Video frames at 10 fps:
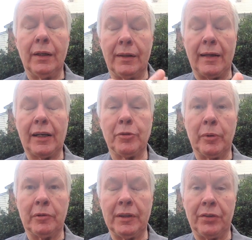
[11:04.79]

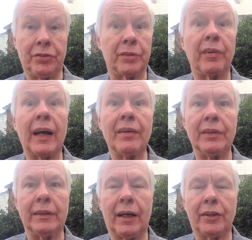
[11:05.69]
the
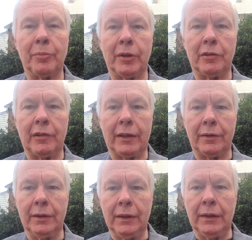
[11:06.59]
surviving documentary
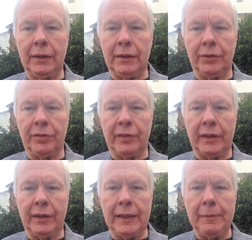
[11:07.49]
record, is
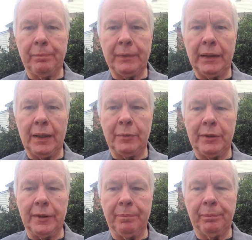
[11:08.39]
very
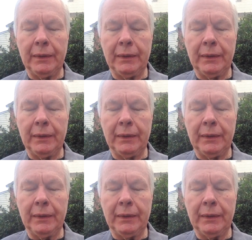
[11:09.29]
limited.